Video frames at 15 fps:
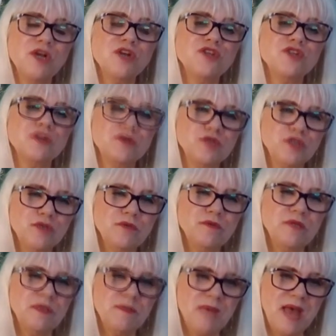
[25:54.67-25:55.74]
So do
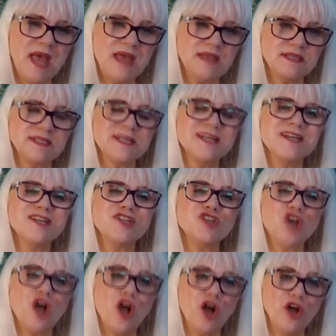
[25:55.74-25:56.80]
your best
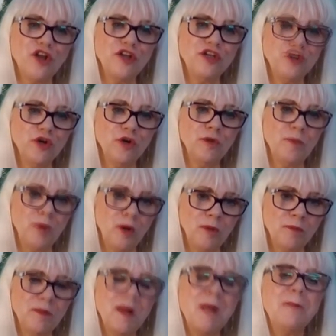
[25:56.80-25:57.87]
to honour your
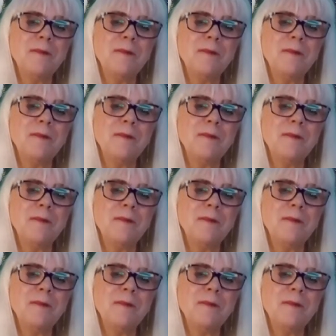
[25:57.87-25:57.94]
mum